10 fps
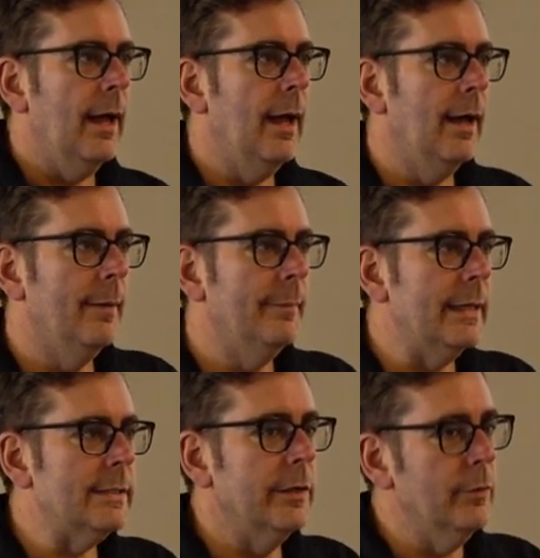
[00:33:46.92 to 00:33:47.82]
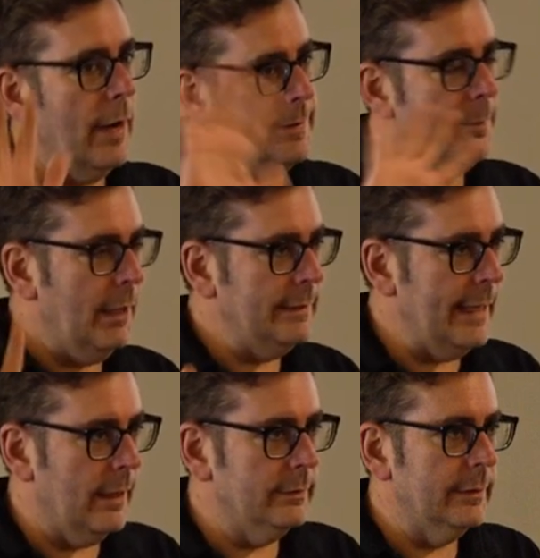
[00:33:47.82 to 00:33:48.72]
Um, so you write them all
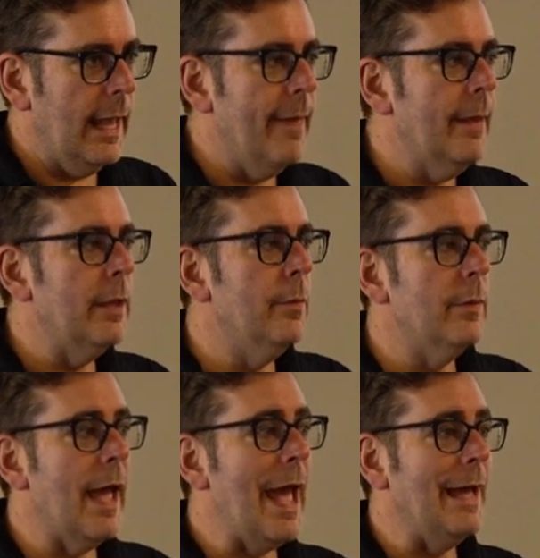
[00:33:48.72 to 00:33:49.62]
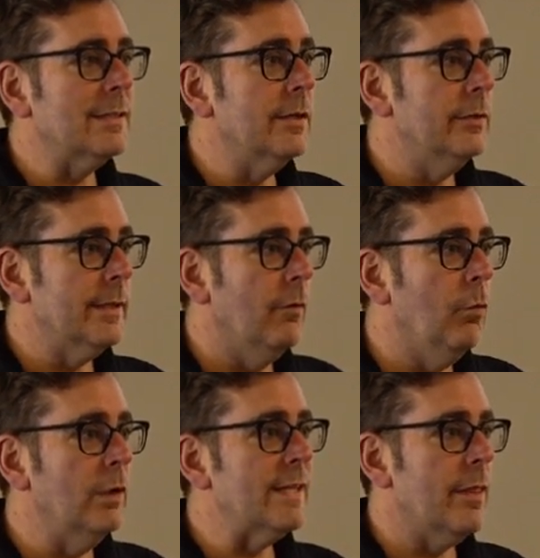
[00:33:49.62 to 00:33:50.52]
down, and then you ask yourself,
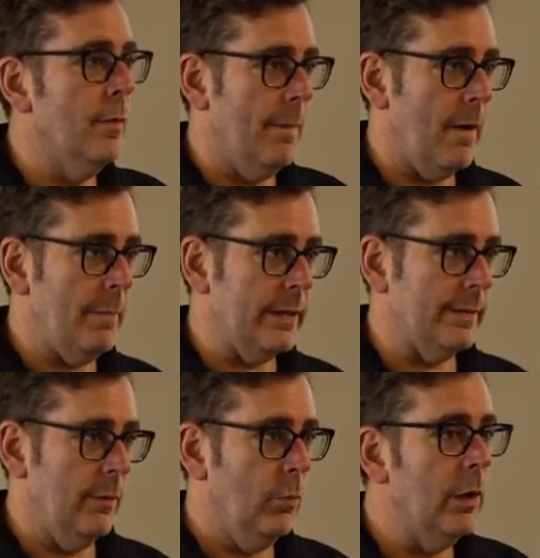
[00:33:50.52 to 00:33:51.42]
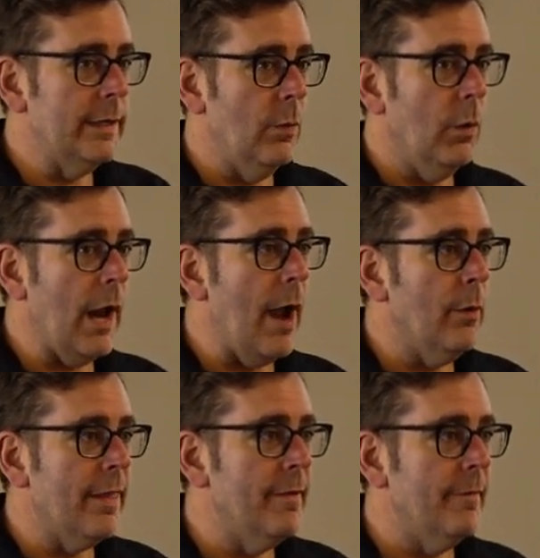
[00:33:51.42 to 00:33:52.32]
what's their purpose? What, what, how
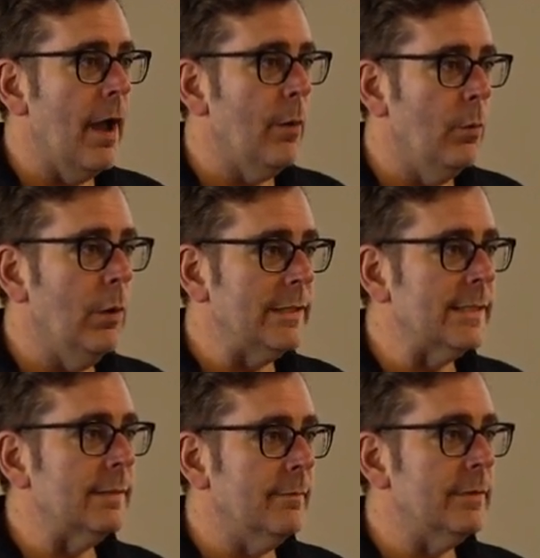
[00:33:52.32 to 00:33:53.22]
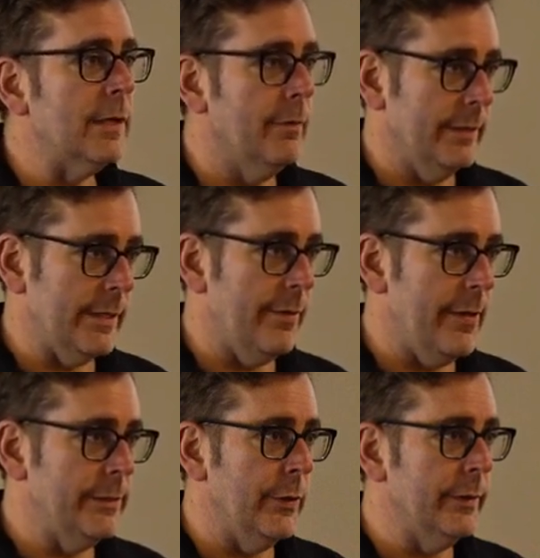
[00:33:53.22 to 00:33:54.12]
are they, how, what service are
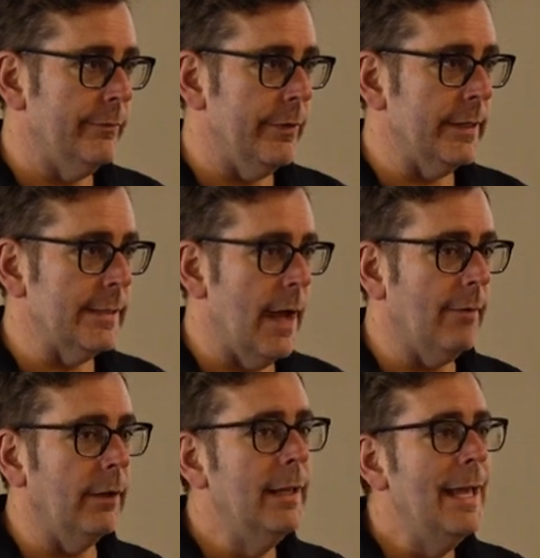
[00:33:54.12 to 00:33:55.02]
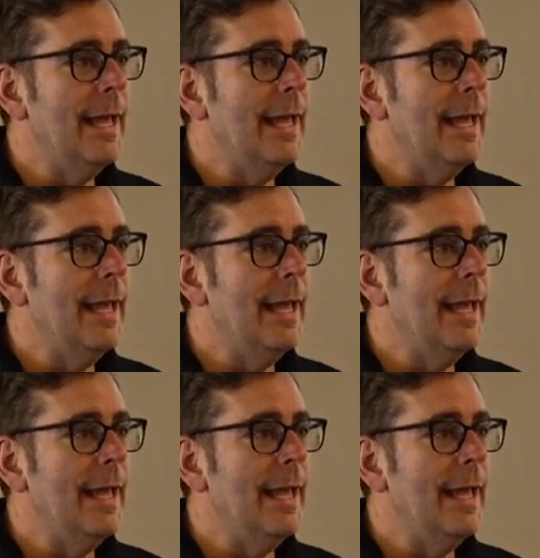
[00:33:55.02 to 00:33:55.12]
they doing for this novel?